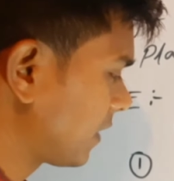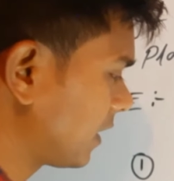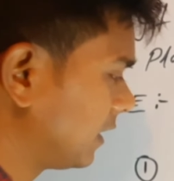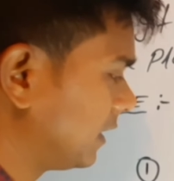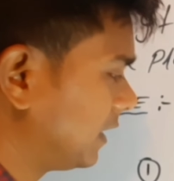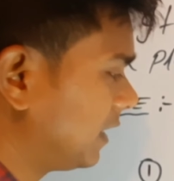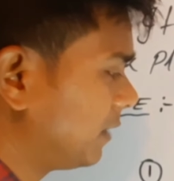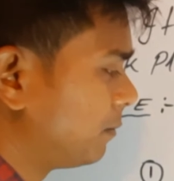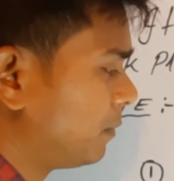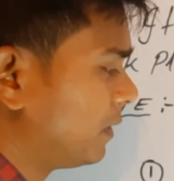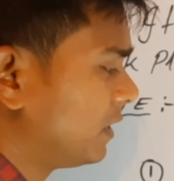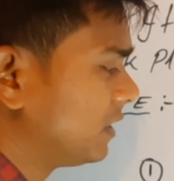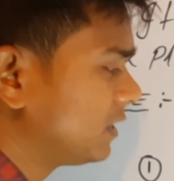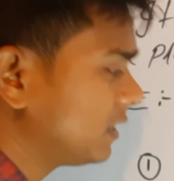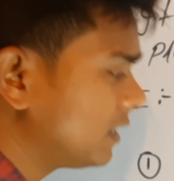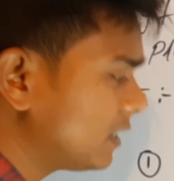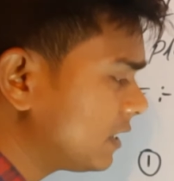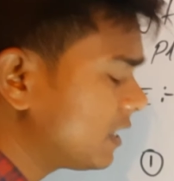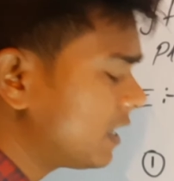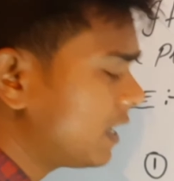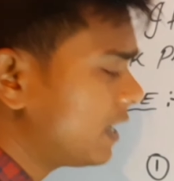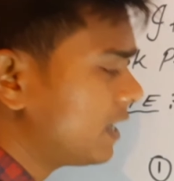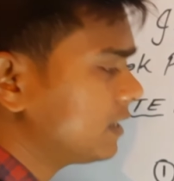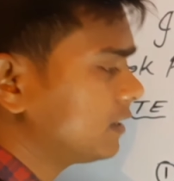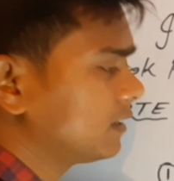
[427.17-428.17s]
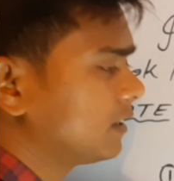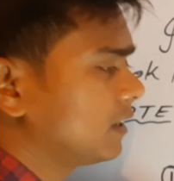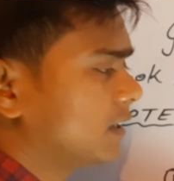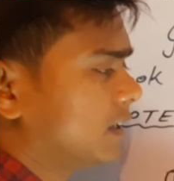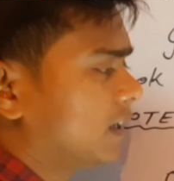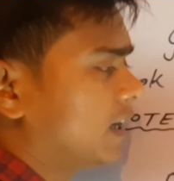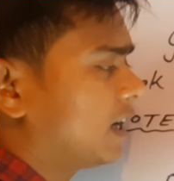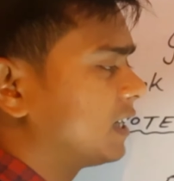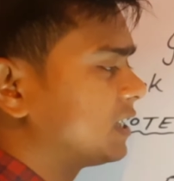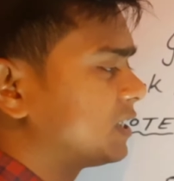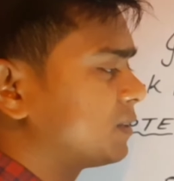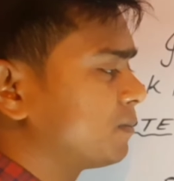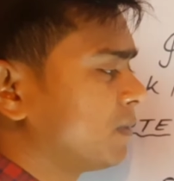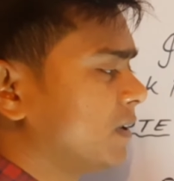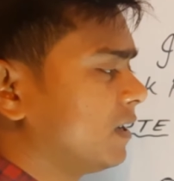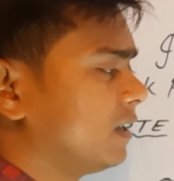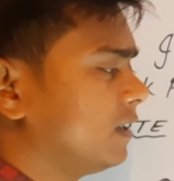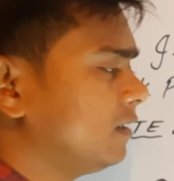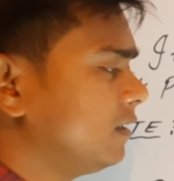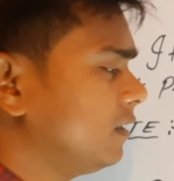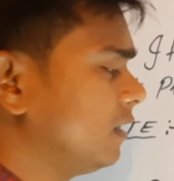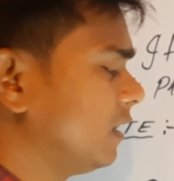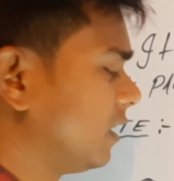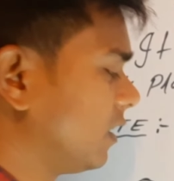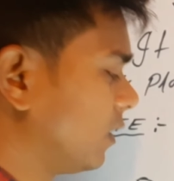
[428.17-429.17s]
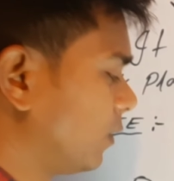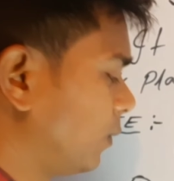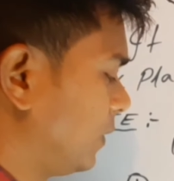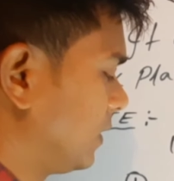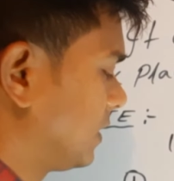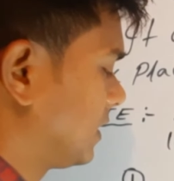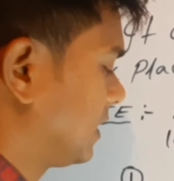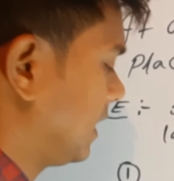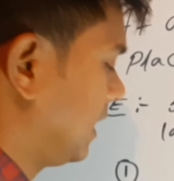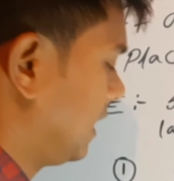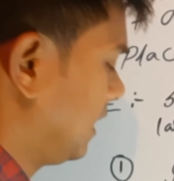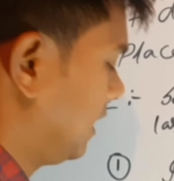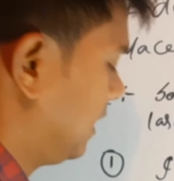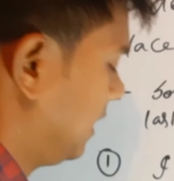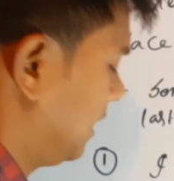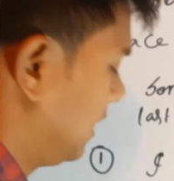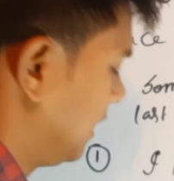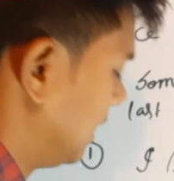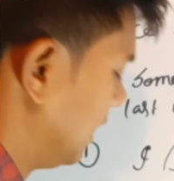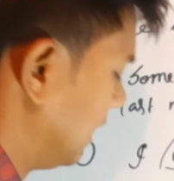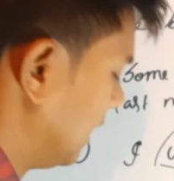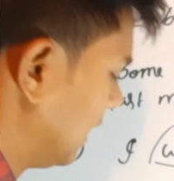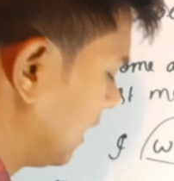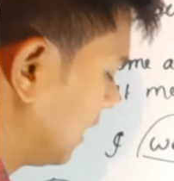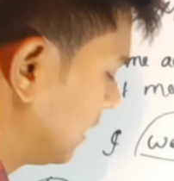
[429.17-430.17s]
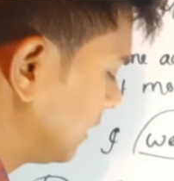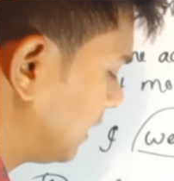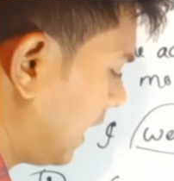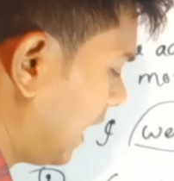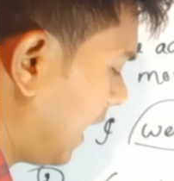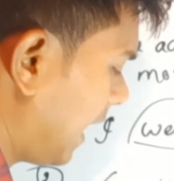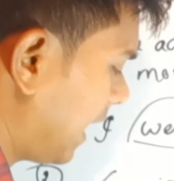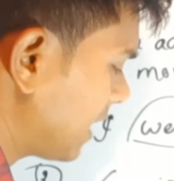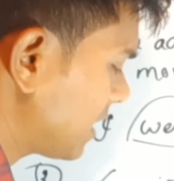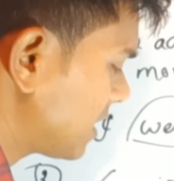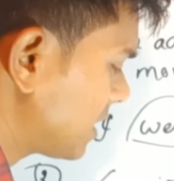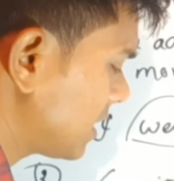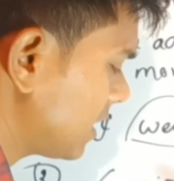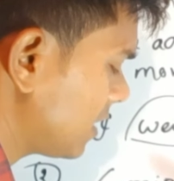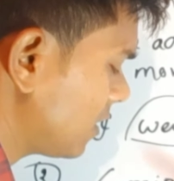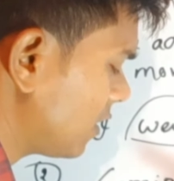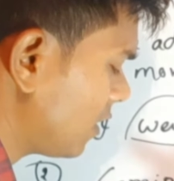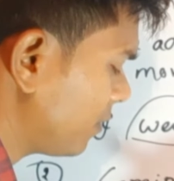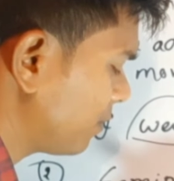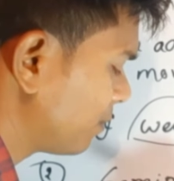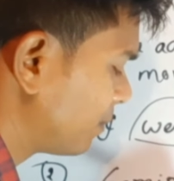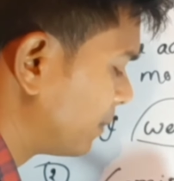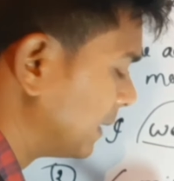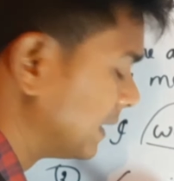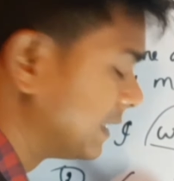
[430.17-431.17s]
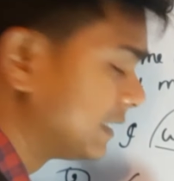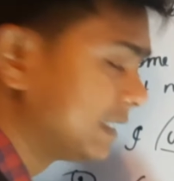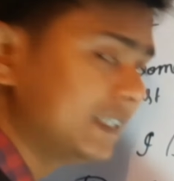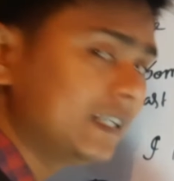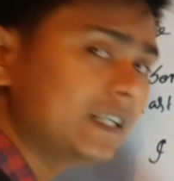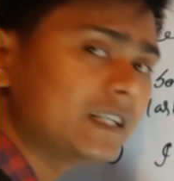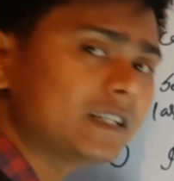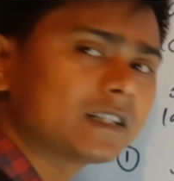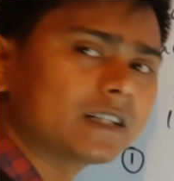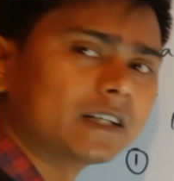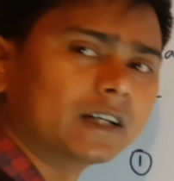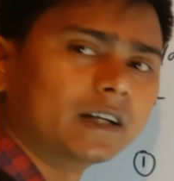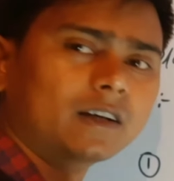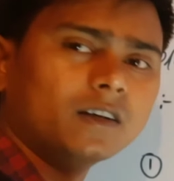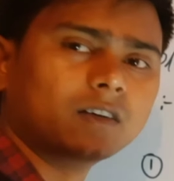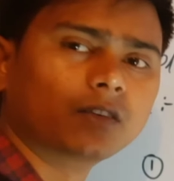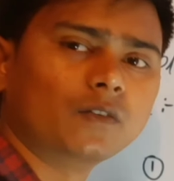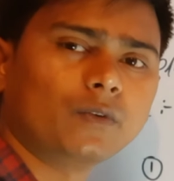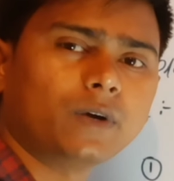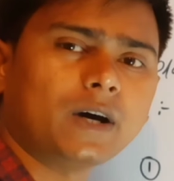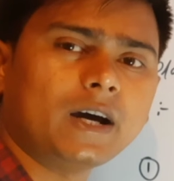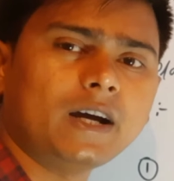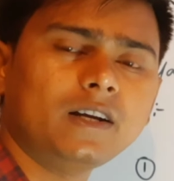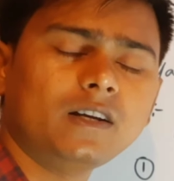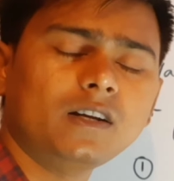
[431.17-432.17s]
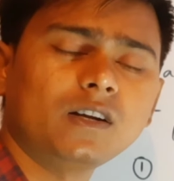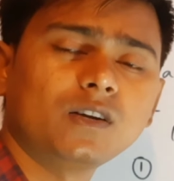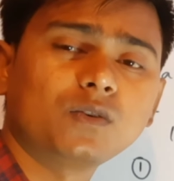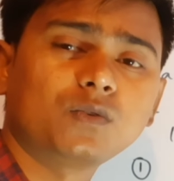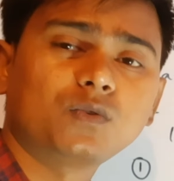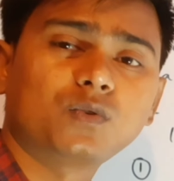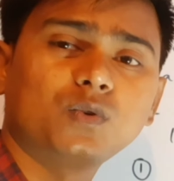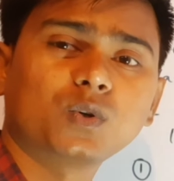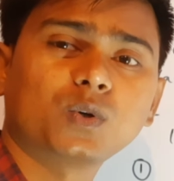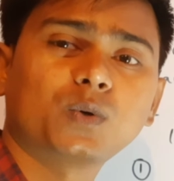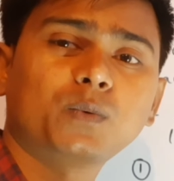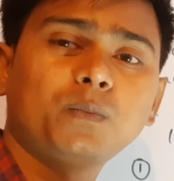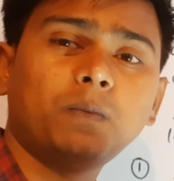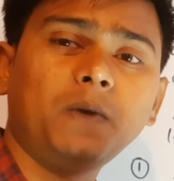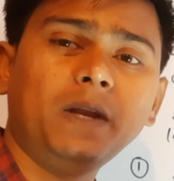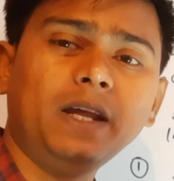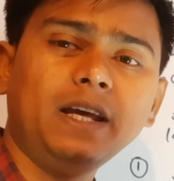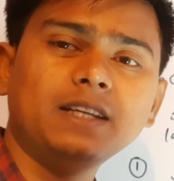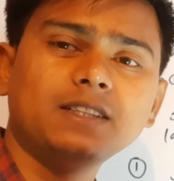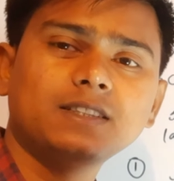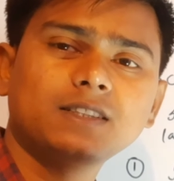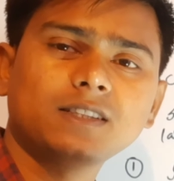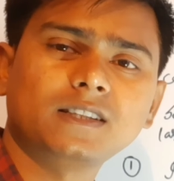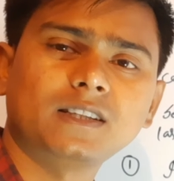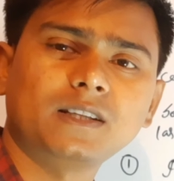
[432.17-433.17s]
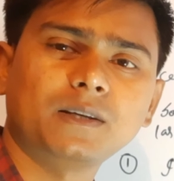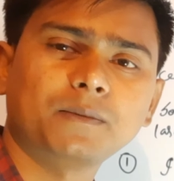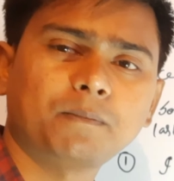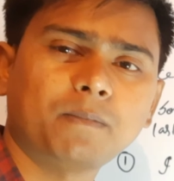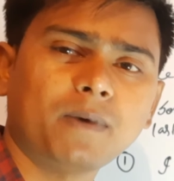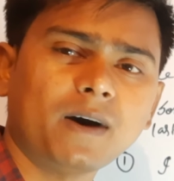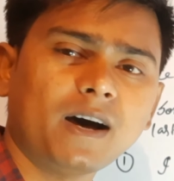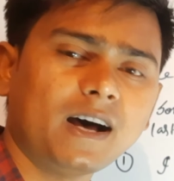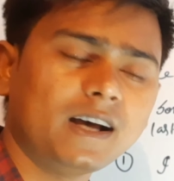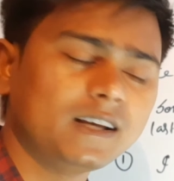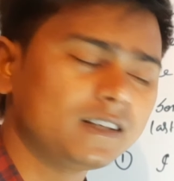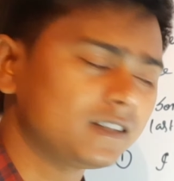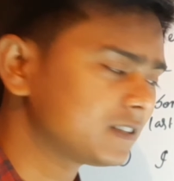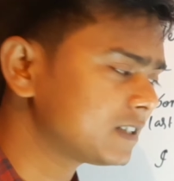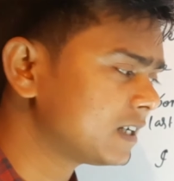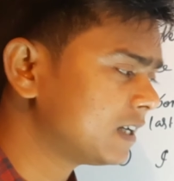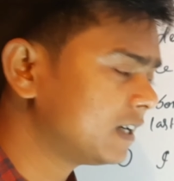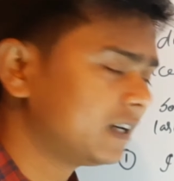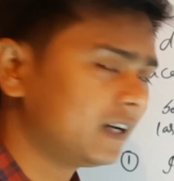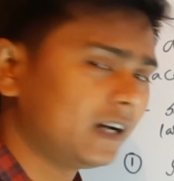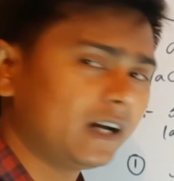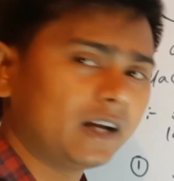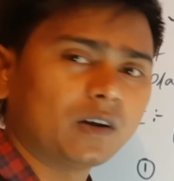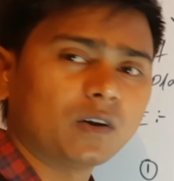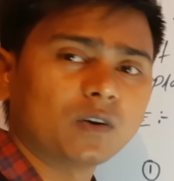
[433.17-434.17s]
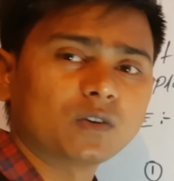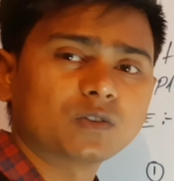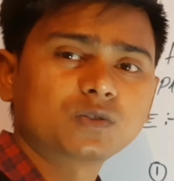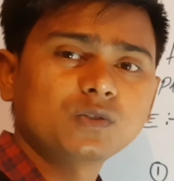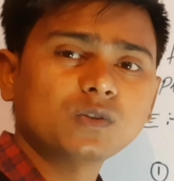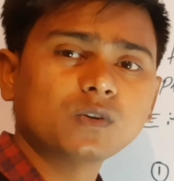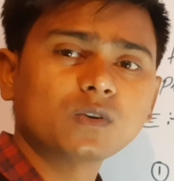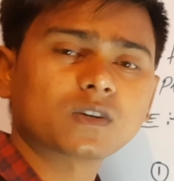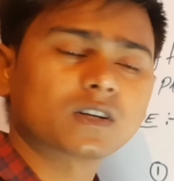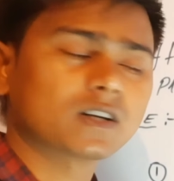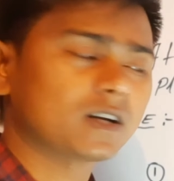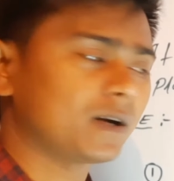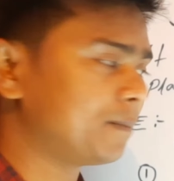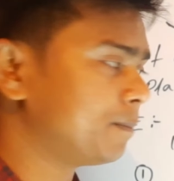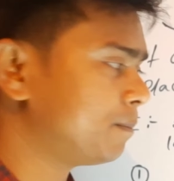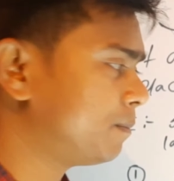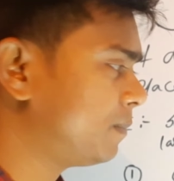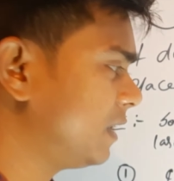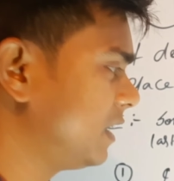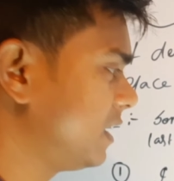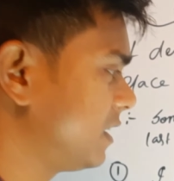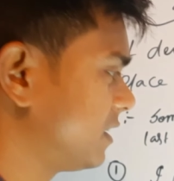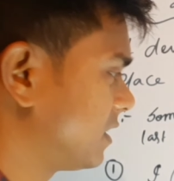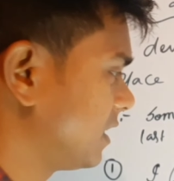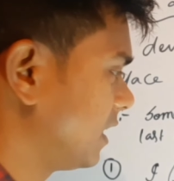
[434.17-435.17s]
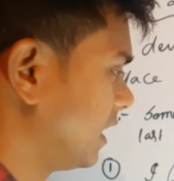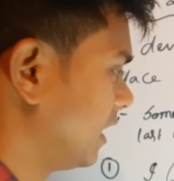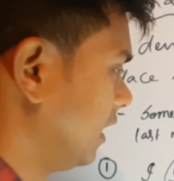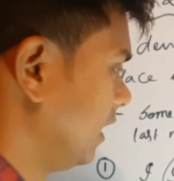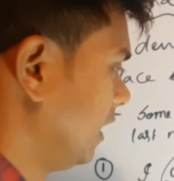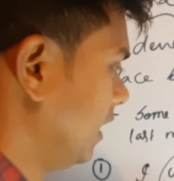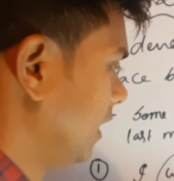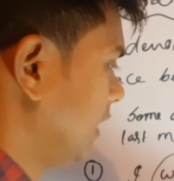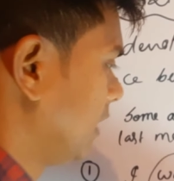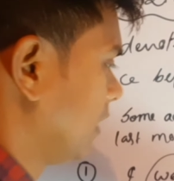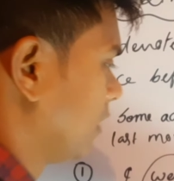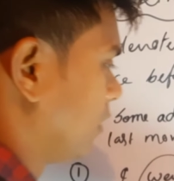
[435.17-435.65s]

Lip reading: They visited the Taj Mahal recently. The action of visiting, right, took place in the past and also completed.